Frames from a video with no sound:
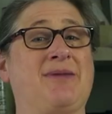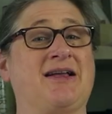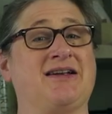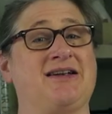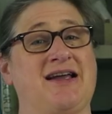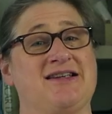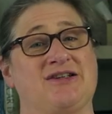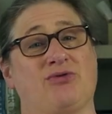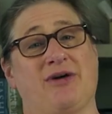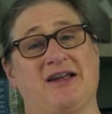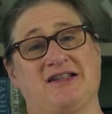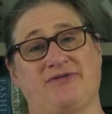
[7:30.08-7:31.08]
to make a nice
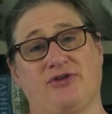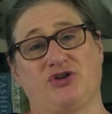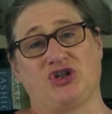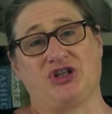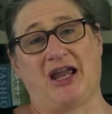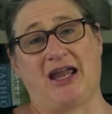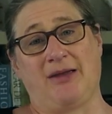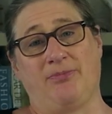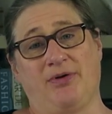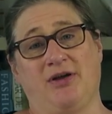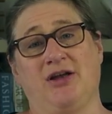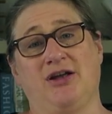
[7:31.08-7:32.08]
graceful
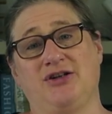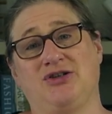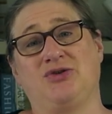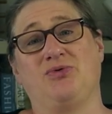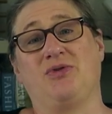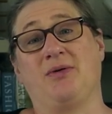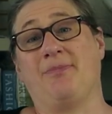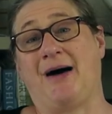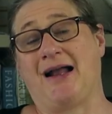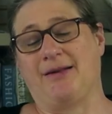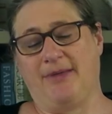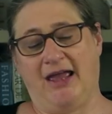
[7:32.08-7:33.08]
shape to the
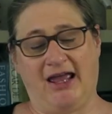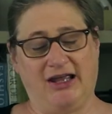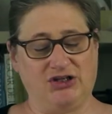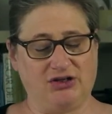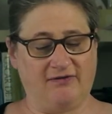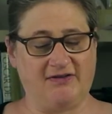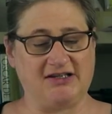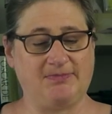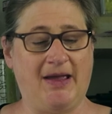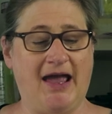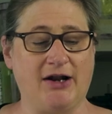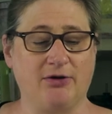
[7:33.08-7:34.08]
bottom edge of this
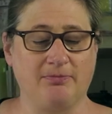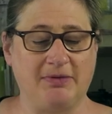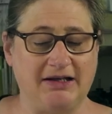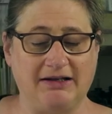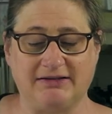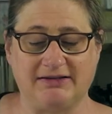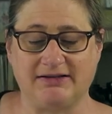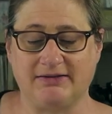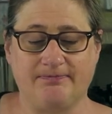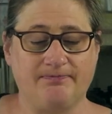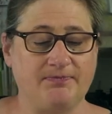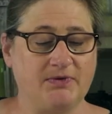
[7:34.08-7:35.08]
pattern piece.
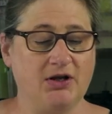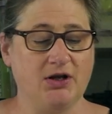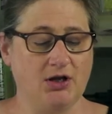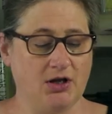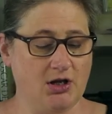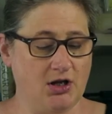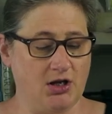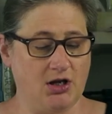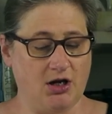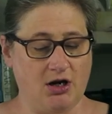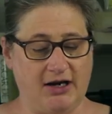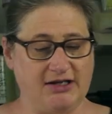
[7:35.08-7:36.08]

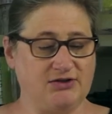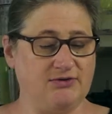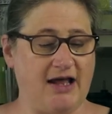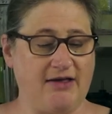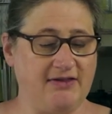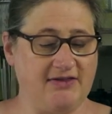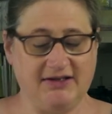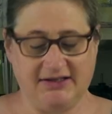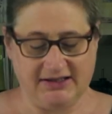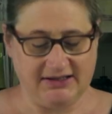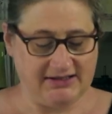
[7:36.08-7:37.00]
All right, so now that this